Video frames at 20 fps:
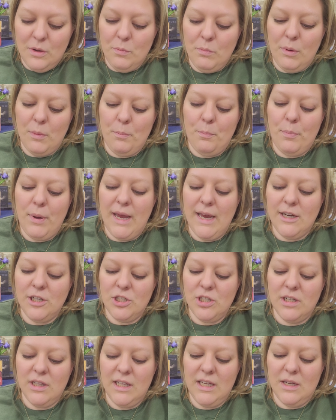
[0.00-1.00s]
but
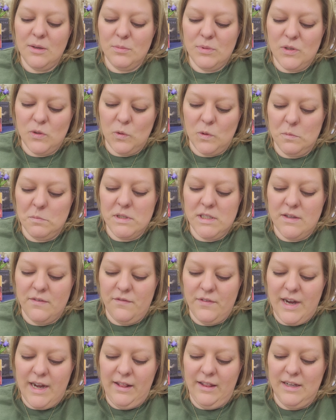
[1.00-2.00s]
patiently absorbs the
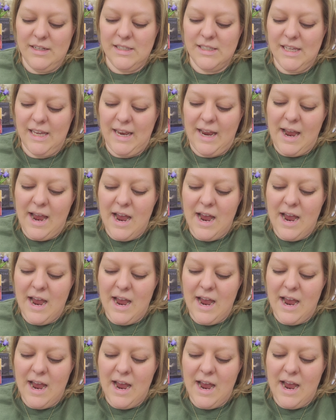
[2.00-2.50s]
violence like a